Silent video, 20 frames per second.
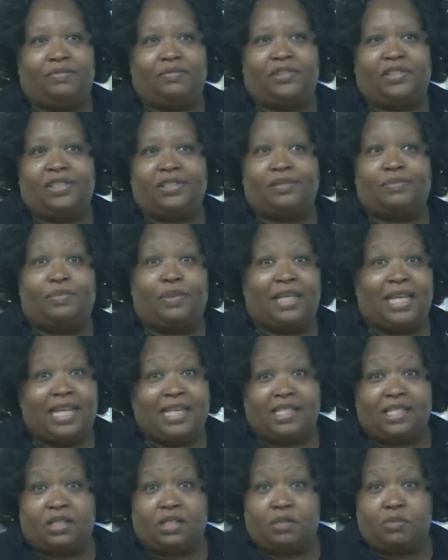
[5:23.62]
just
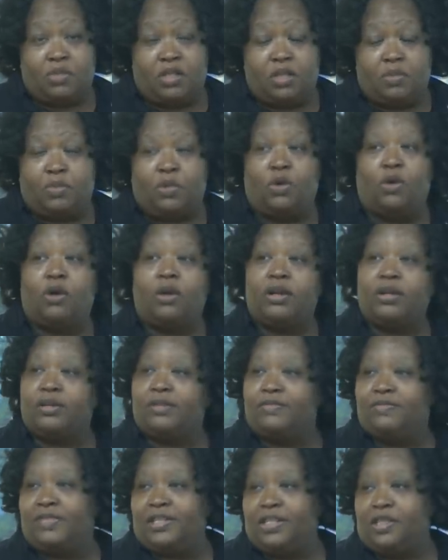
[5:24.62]
blessed to be a part
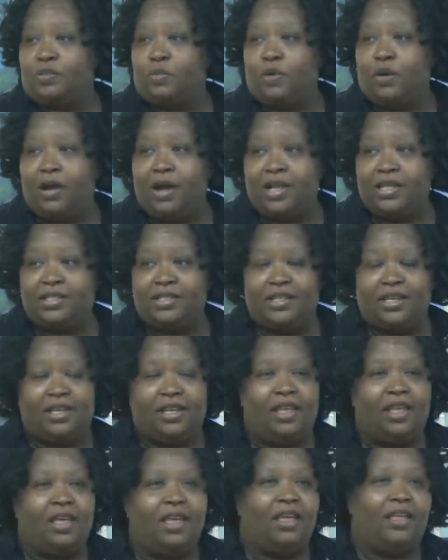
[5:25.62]
of this
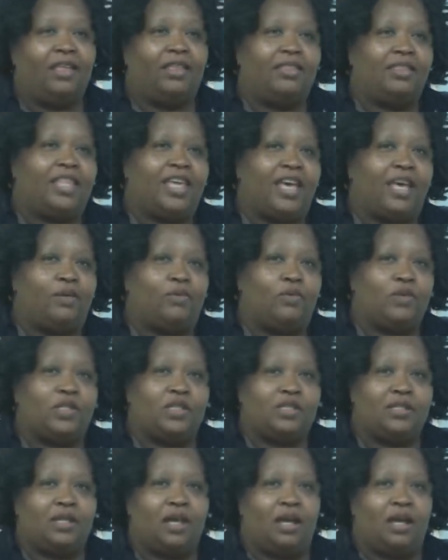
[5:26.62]
project that was uh,